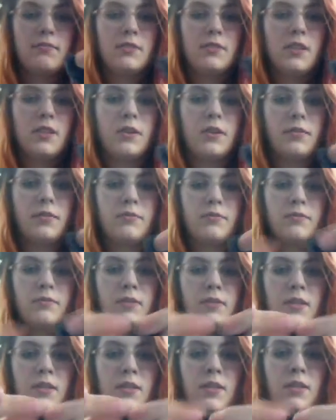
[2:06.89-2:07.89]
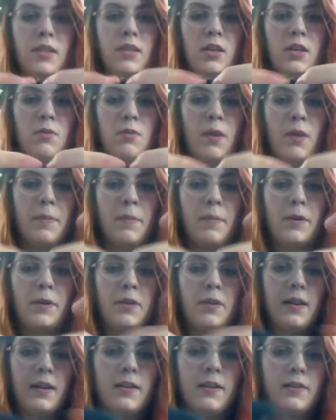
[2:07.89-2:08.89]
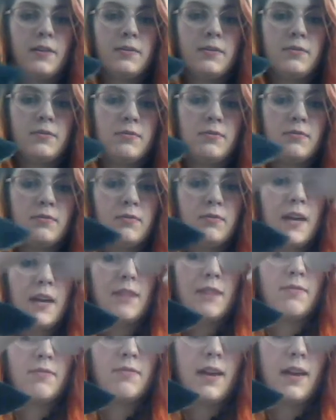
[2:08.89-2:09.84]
So you want to put your needle right